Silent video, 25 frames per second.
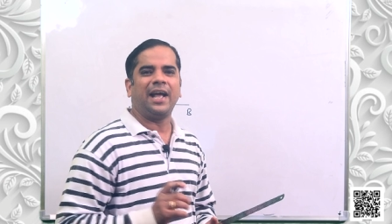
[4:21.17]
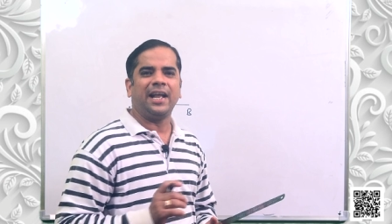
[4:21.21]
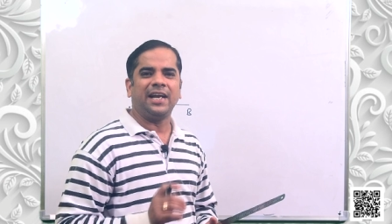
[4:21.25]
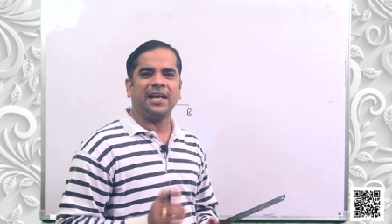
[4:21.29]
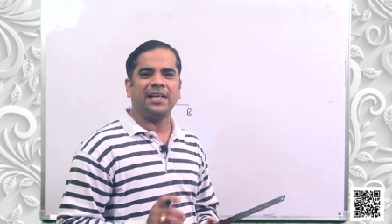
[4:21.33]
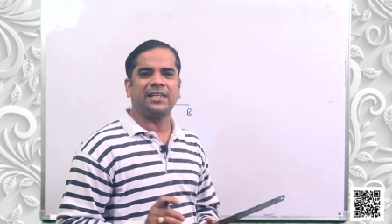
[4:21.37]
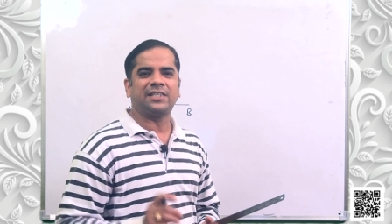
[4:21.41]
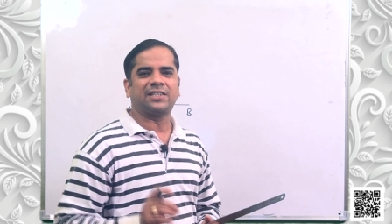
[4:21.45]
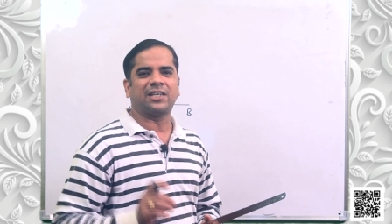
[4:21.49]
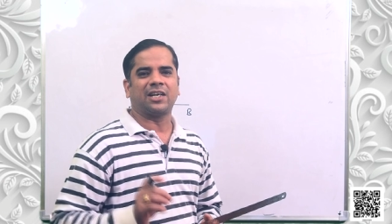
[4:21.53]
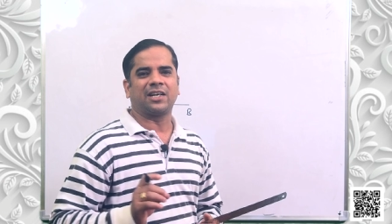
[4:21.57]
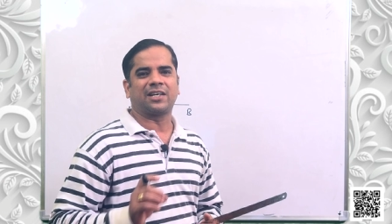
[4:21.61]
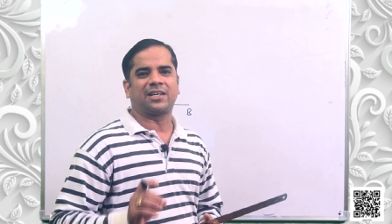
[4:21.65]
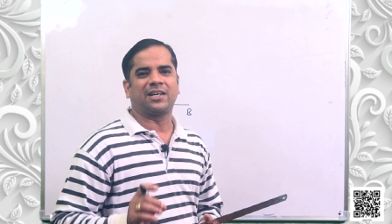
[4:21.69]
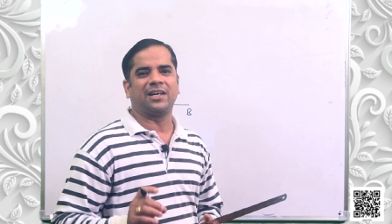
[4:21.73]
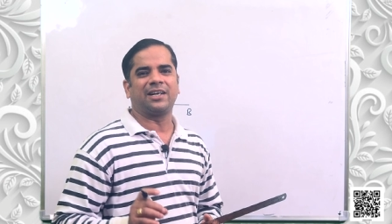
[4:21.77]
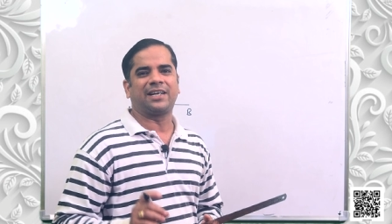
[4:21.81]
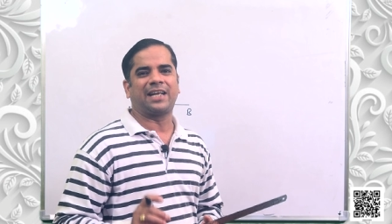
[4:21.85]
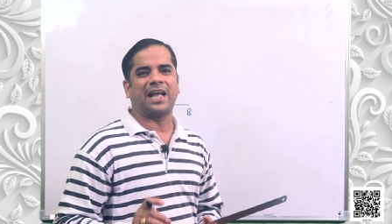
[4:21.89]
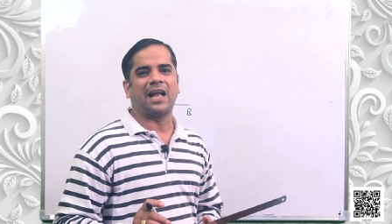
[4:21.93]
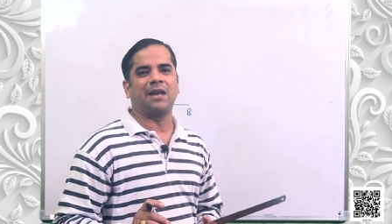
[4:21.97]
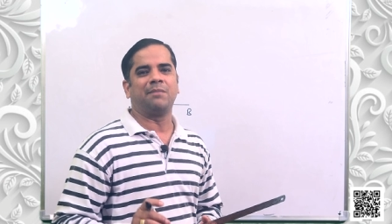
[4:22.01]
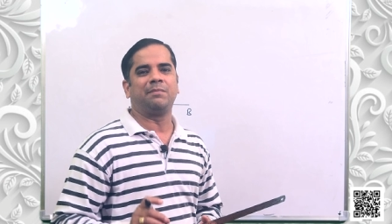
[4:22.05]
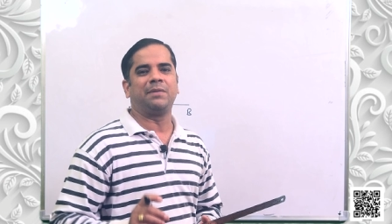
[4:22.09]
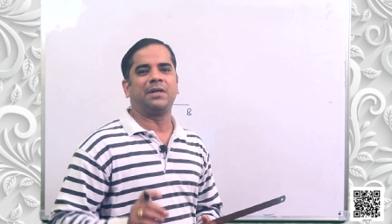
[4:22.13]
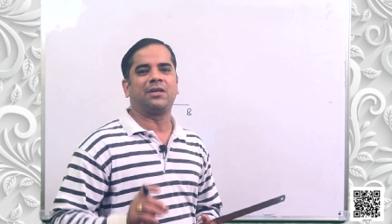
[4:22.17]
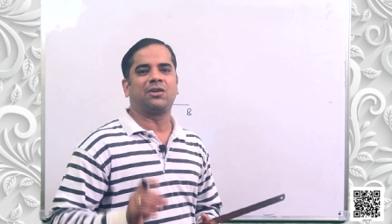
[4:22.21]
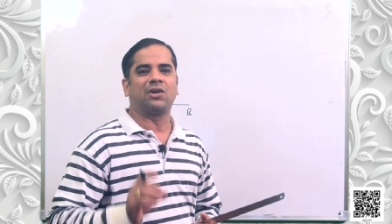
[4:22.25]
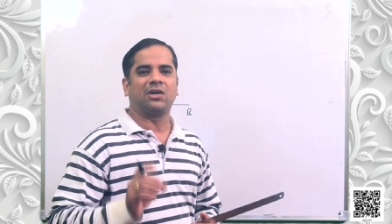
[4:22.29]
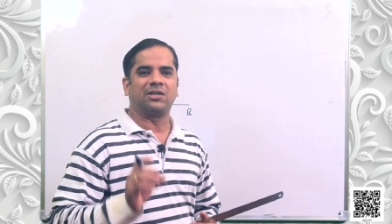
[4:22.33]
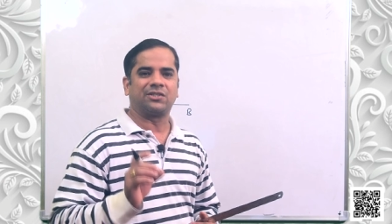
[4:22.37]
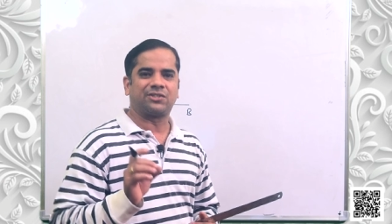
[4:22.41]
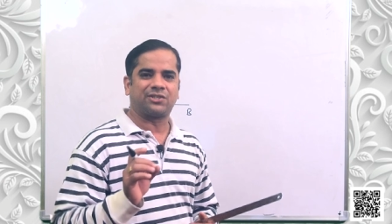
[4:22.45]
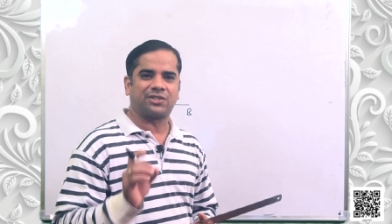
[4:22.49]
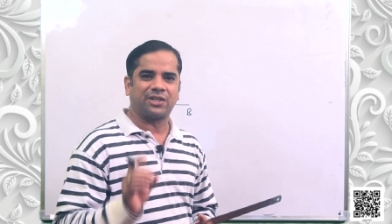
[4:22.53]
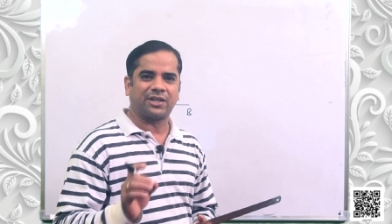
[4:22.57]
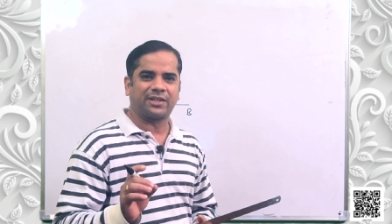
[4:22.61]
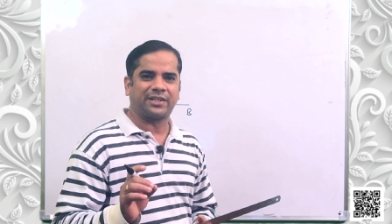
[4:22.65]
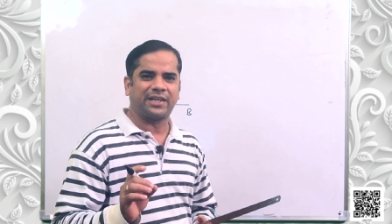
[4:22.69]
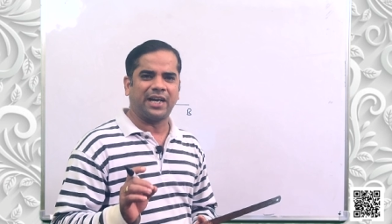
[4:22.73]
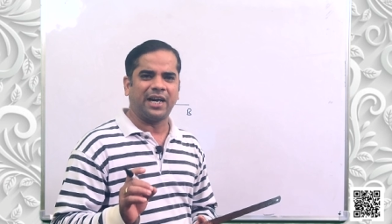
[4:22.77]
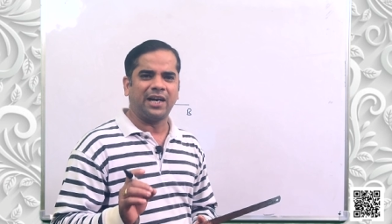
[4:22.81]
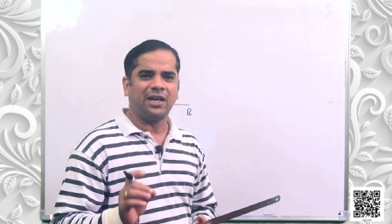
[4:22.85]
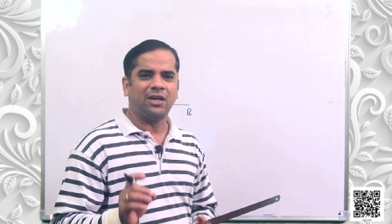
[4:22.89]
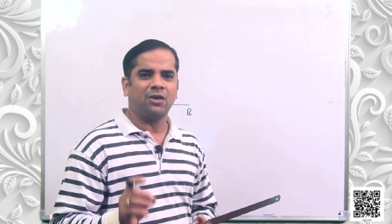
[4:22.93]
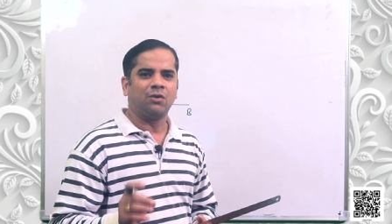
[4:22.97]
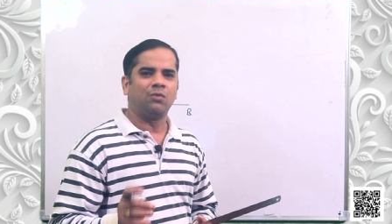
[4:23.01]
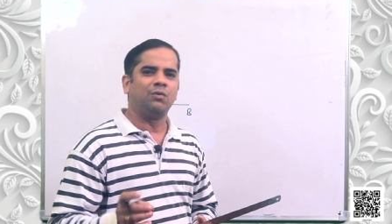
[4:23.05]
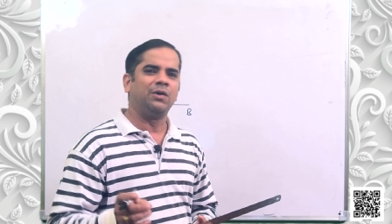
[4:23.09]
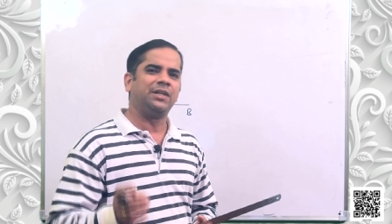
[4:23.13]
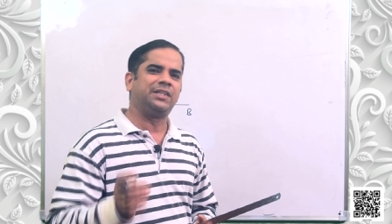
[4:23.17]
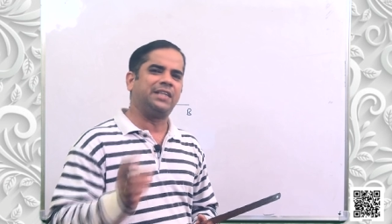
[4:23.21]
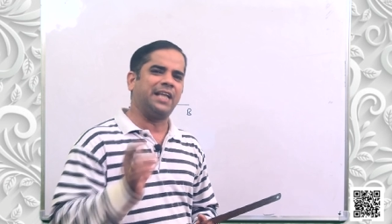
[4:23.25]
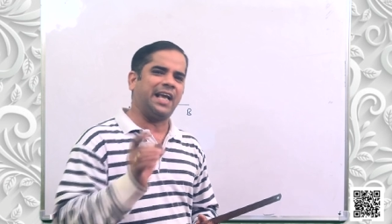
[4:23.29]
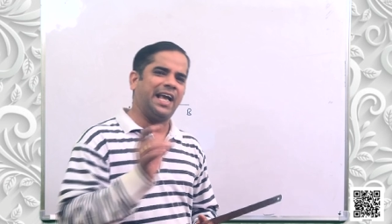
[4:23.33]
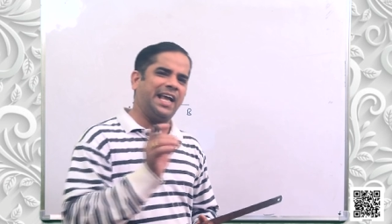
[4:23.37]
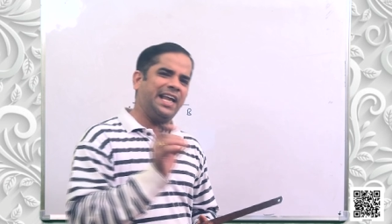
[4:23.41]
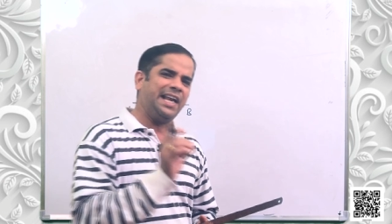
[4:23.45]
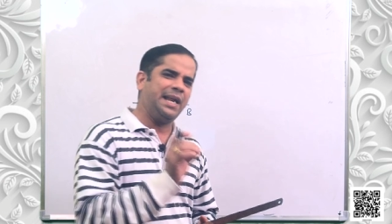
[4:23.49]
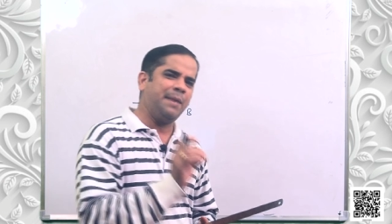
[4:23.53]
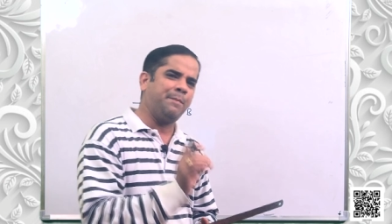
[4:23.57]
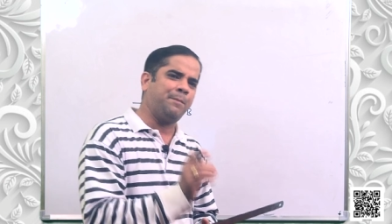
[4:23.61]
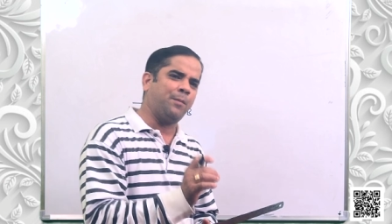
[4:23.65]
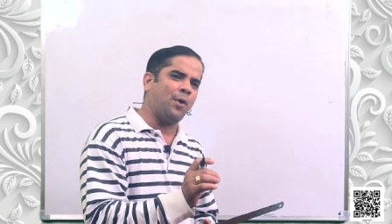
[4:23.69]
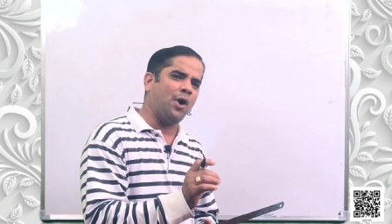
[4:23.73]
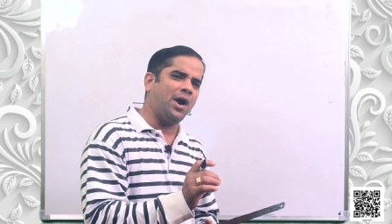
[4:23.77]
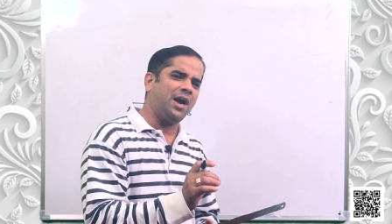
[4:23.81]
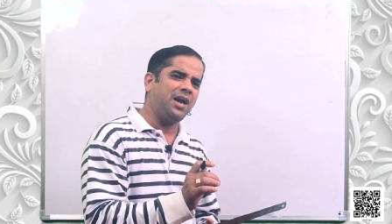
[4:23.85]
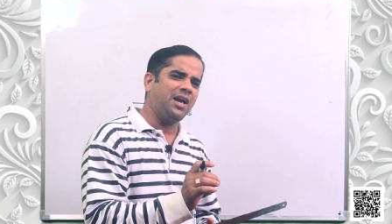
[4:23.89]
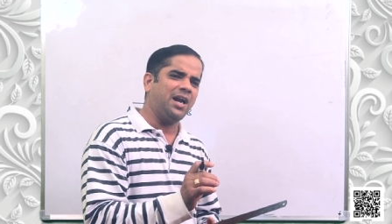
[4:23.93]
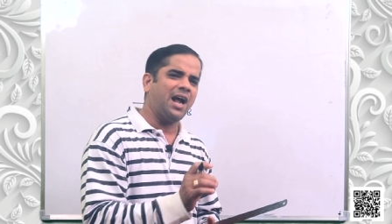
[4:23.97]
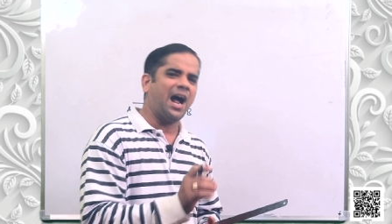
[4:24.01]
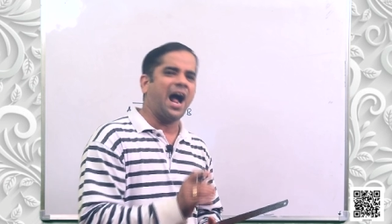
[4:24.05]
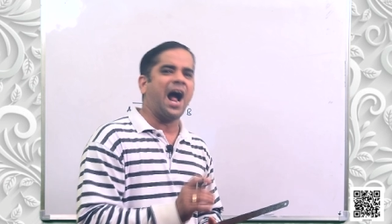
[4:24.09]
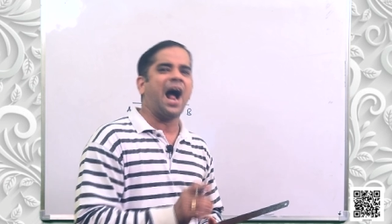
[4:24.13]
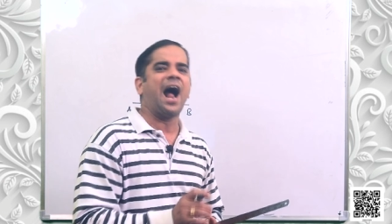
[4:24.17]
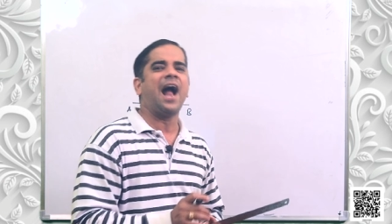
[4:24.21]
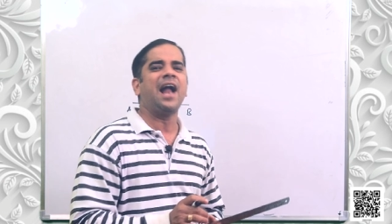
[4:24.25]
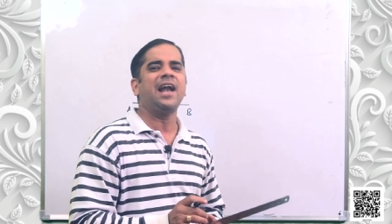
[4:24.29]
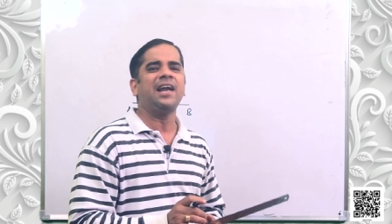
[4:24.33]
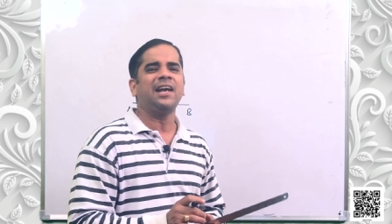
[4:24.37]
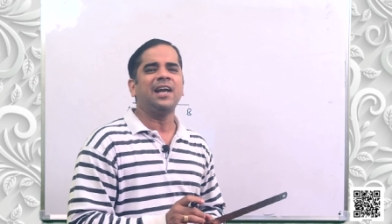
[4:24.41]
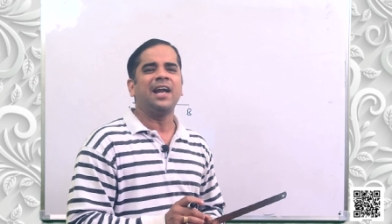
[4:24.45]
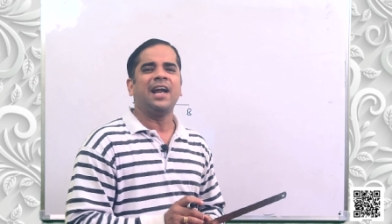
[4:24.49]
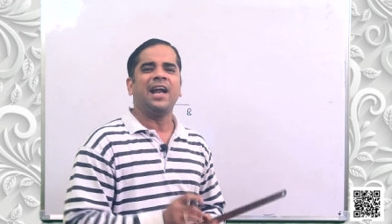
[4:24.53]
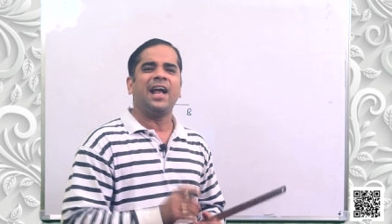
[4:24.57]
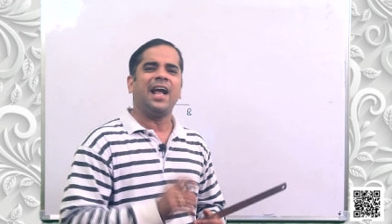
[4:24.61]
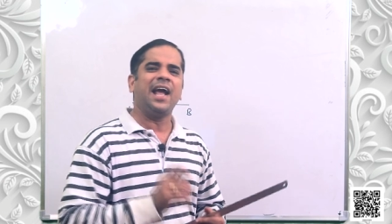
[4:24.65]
any circle can be constructed with any point and